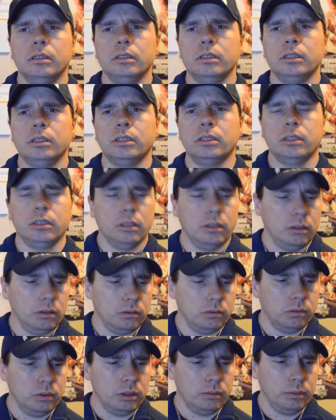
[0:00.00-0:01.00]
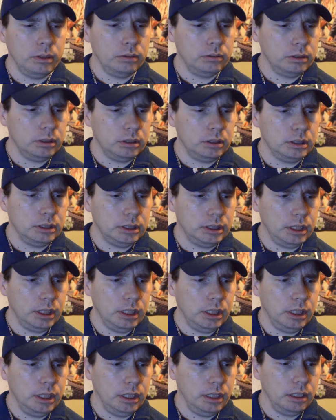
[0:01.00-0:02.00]
So, what am I going to say
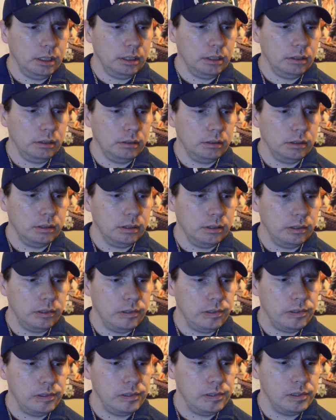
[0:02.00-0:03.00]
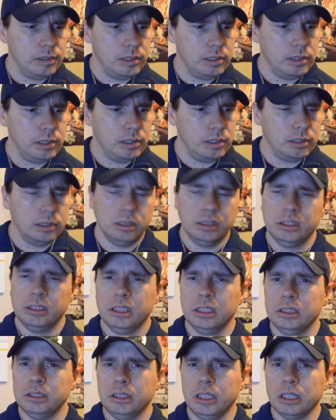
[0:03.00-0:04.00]
here?
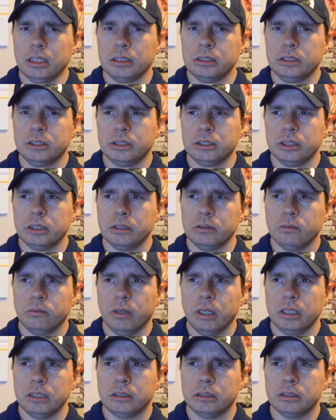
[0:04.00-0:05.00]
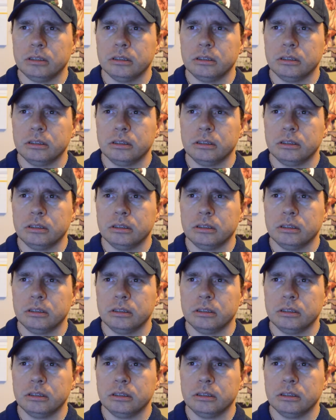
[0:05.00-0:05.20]
Not exactly sure what.